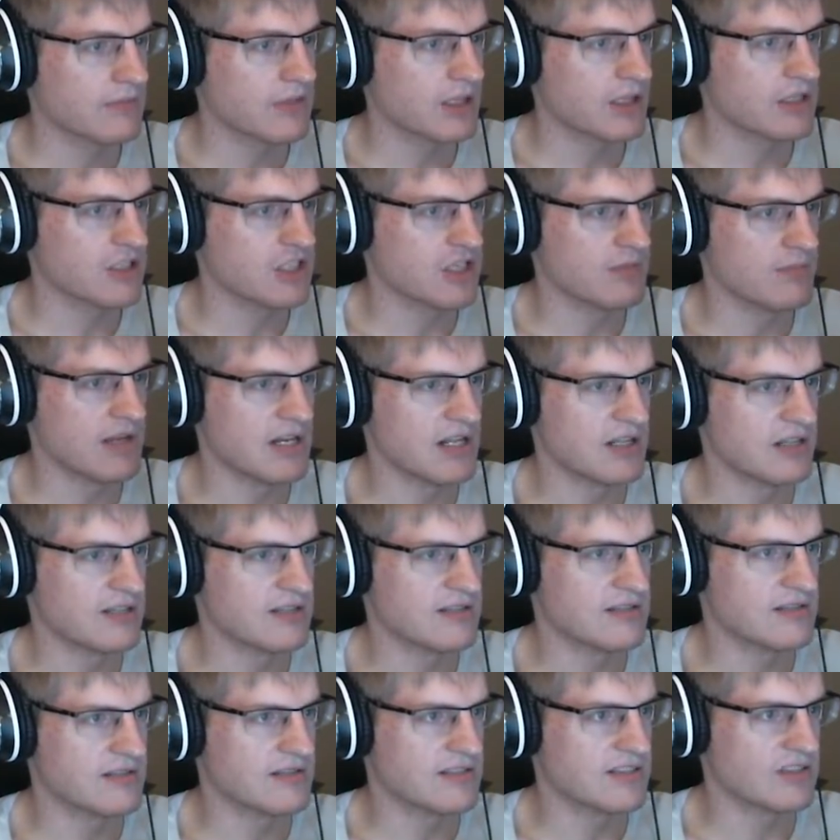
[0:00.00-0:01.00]
Should have made a
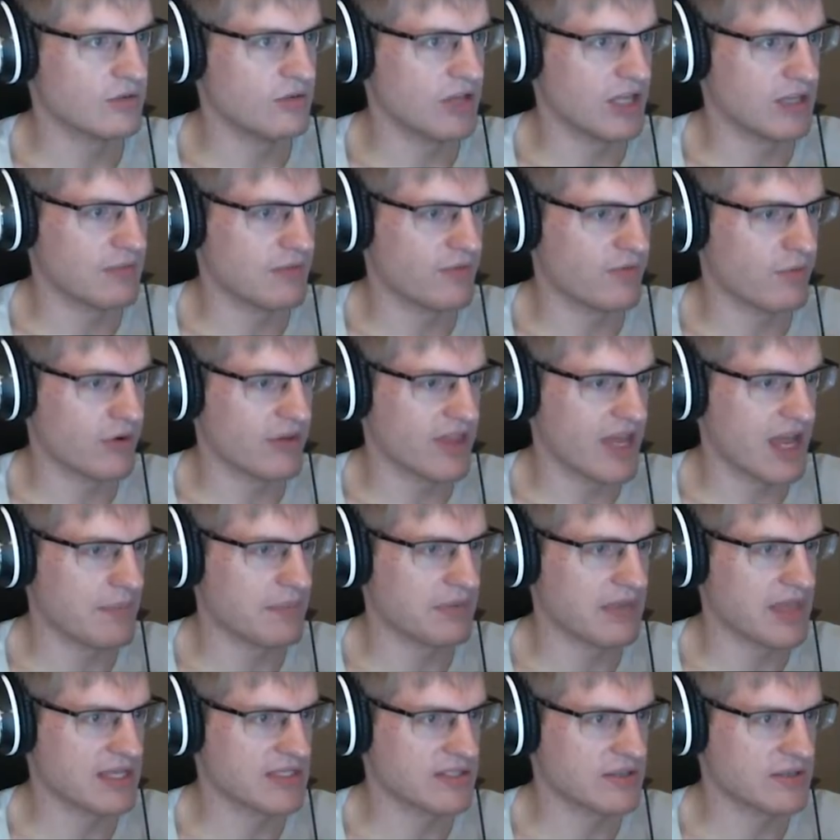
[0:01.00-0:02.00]
Soul Link before that,
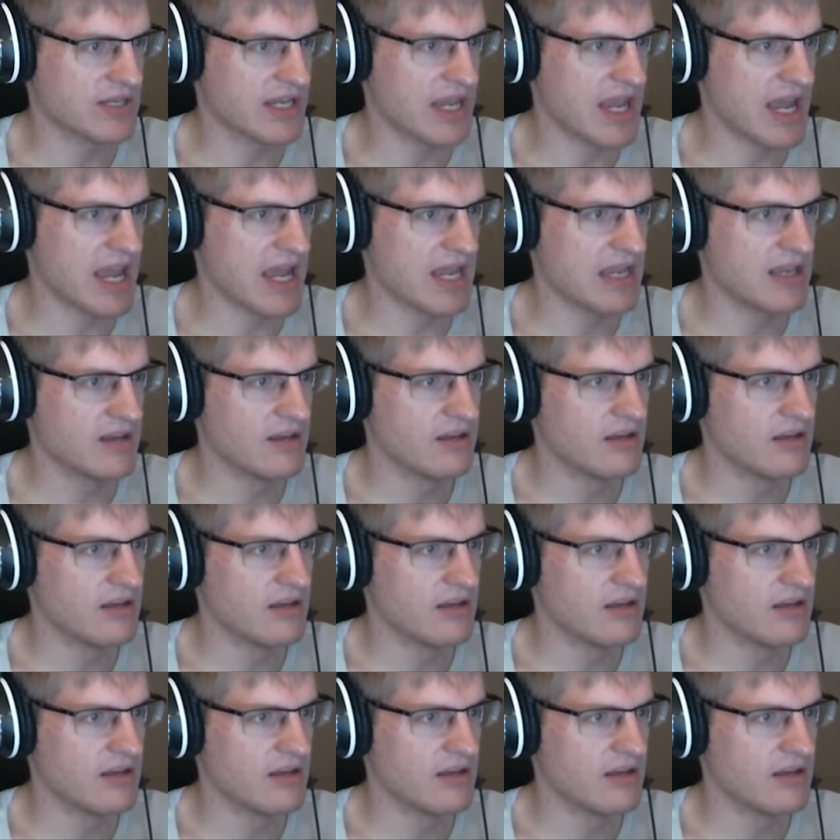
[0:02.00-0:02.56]
but that's okay.